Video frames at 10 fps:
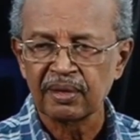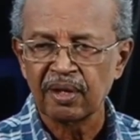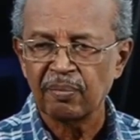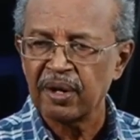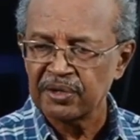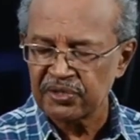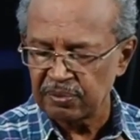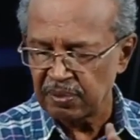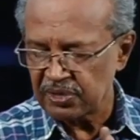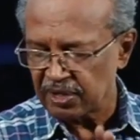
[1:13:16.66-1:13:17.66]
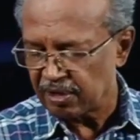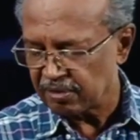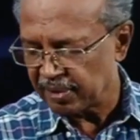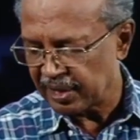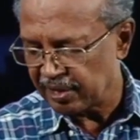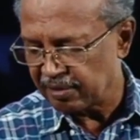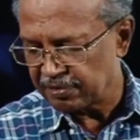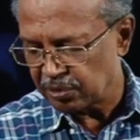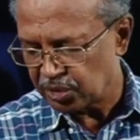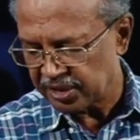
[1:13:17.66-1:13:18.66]
Participles are mainly of
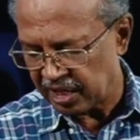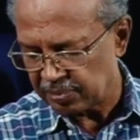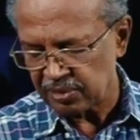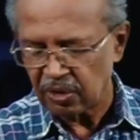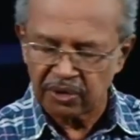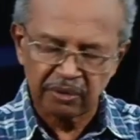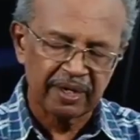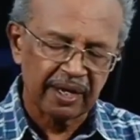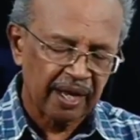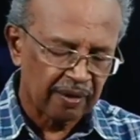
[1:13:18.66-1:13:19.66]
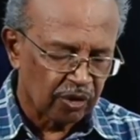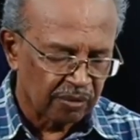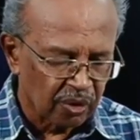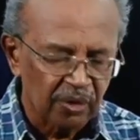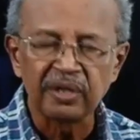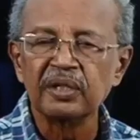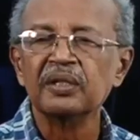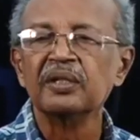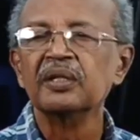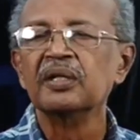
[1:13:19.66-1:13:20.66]
2 types, or you can have one more.
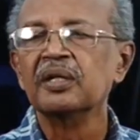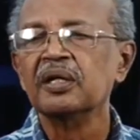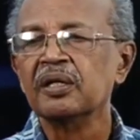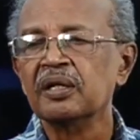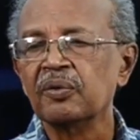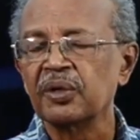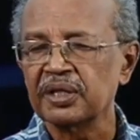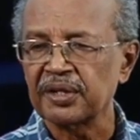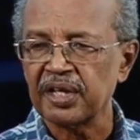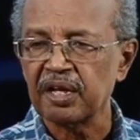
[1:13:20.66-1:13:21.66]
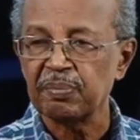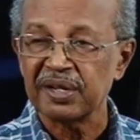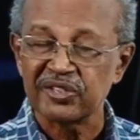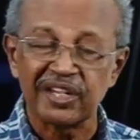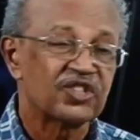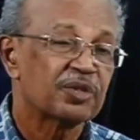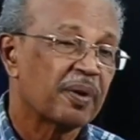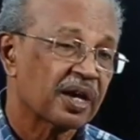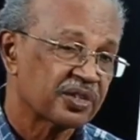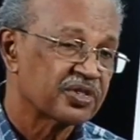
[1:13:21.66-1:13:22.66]
What are they? Present
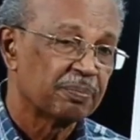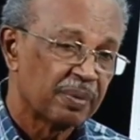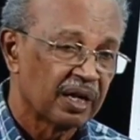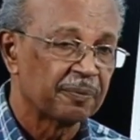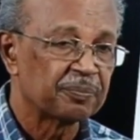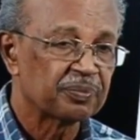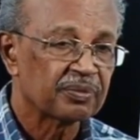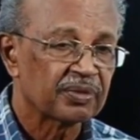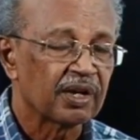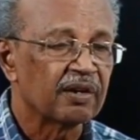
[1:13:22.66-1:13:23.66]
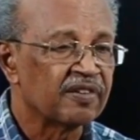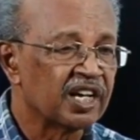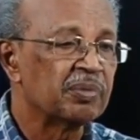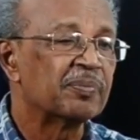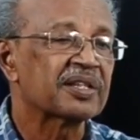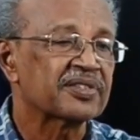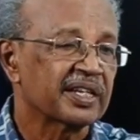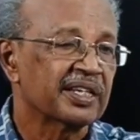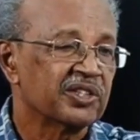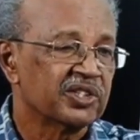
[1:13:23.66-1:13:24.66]
participle, verb plus
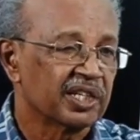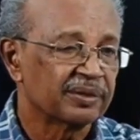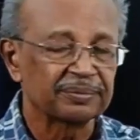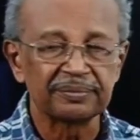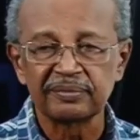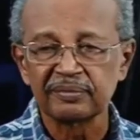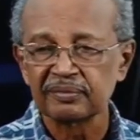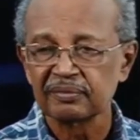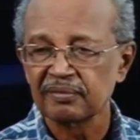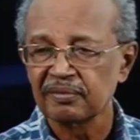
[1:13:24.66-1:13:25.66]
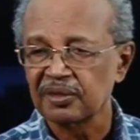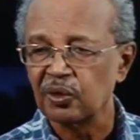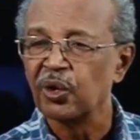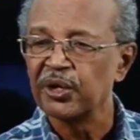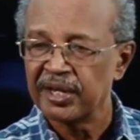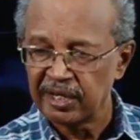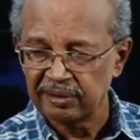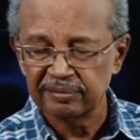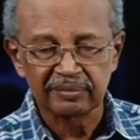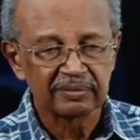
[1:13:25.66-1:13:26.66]
ing. Going,
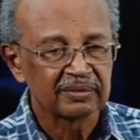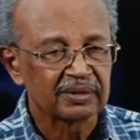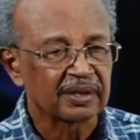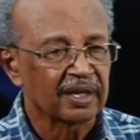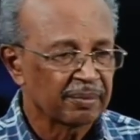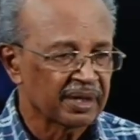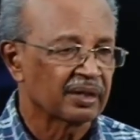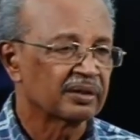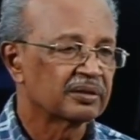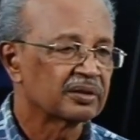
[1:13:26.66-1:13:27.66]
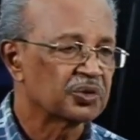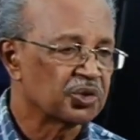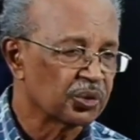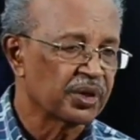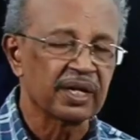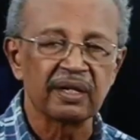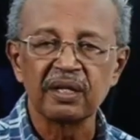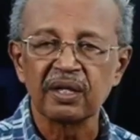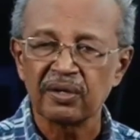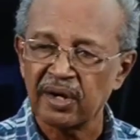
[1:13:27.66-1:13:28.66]
coming, doing,
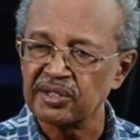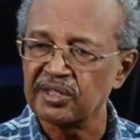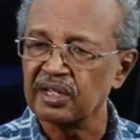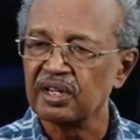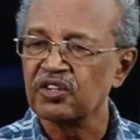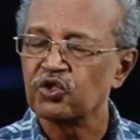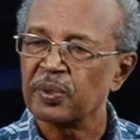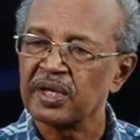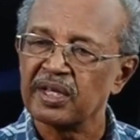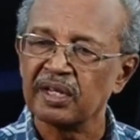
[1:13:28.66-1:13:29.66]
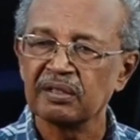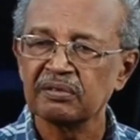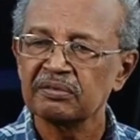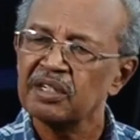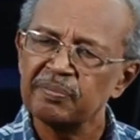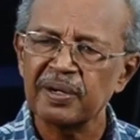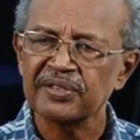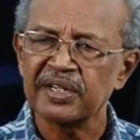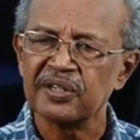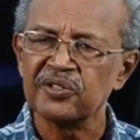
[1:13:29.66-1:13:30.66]
writing, speaking. Verb plus
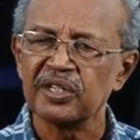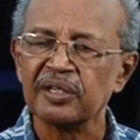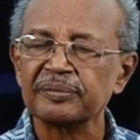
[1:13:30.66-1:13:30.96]
ing.